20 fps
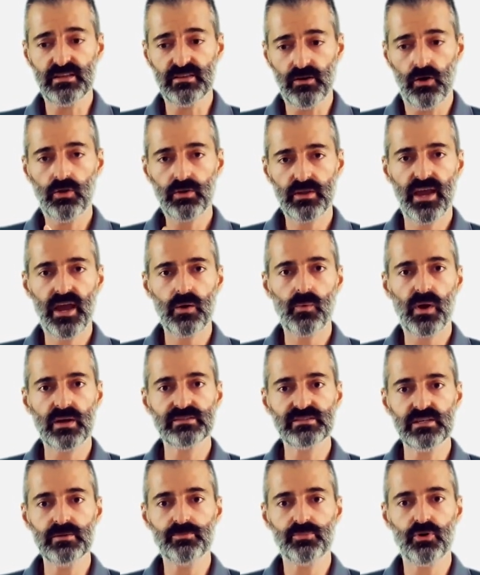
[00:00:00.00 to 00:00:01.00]
the whole
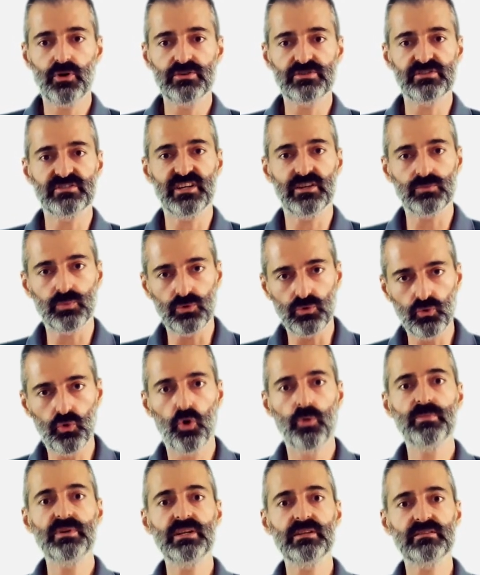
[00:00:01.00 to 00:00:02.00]
KYC process that would
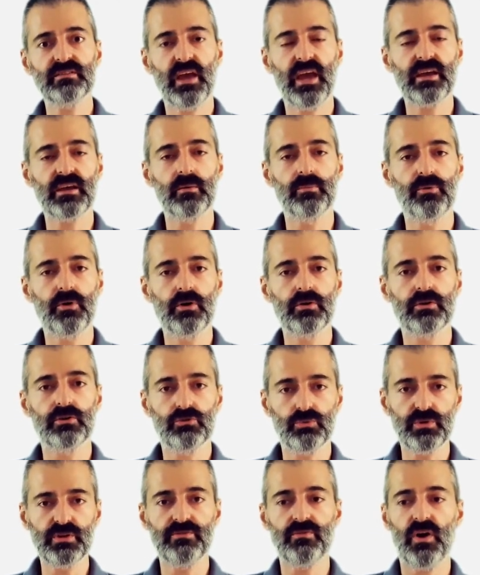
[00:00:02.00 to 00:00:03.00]
normally take a broker
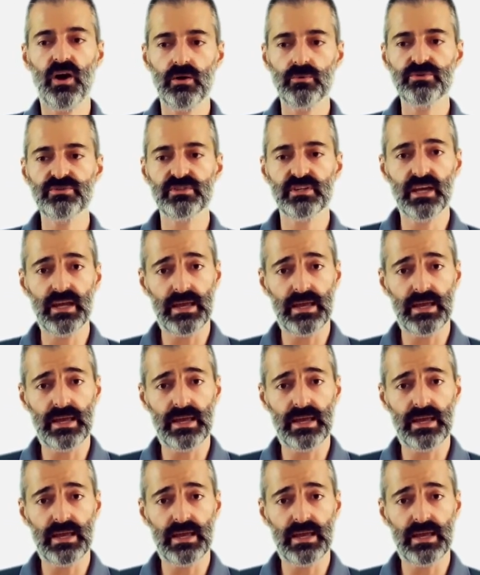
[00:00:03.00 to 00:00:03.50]
24 hours,